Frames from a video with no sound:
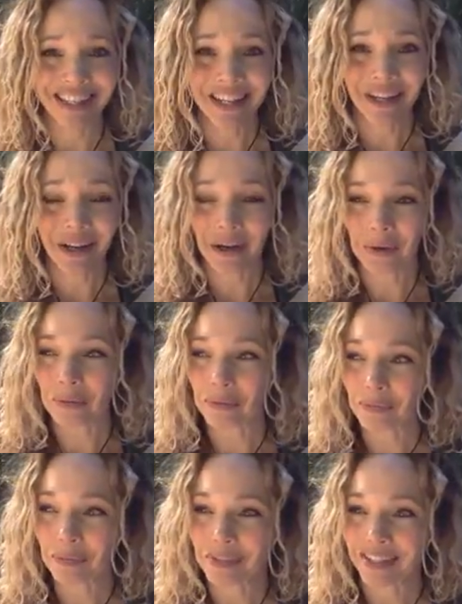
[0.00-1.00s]
I'll
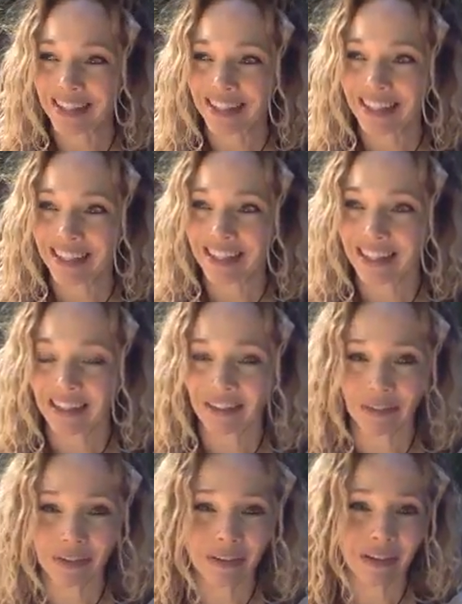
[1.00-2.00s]

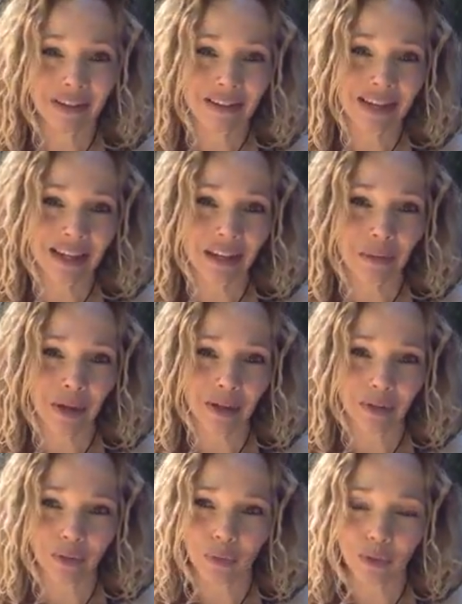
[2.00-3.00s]
say in the
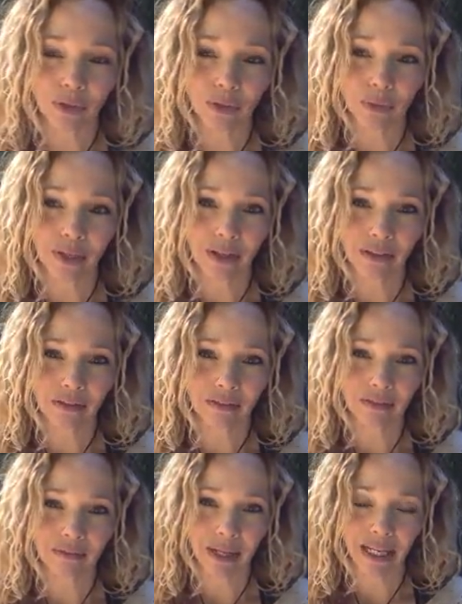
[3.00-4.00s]
modern world, we aren't
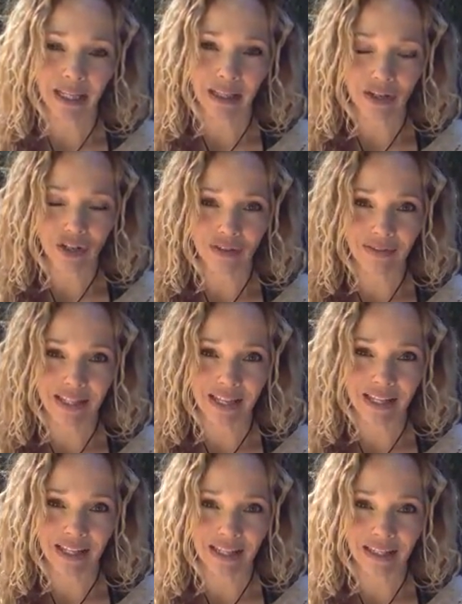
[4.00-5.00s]
making the shifts that
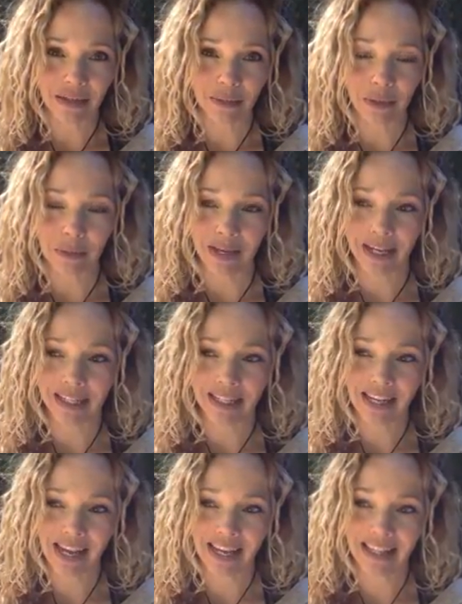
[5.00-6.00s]
need to be made.
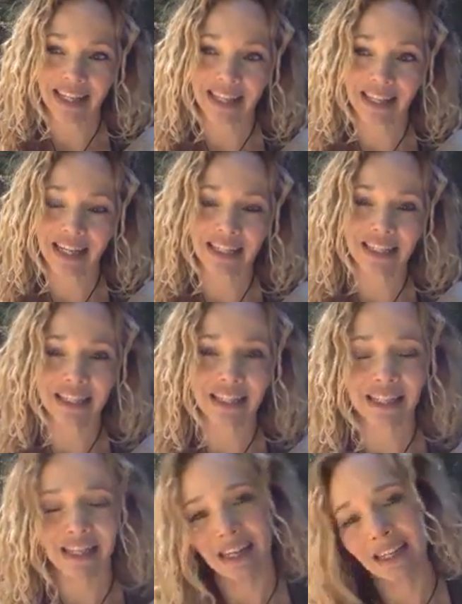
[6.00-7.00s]
And then they did
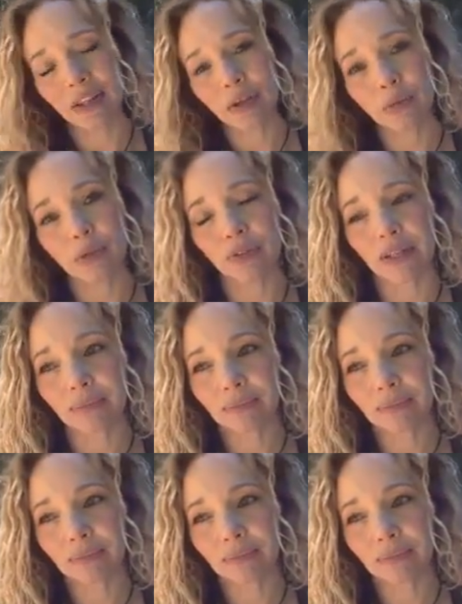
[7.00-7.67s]
another movie,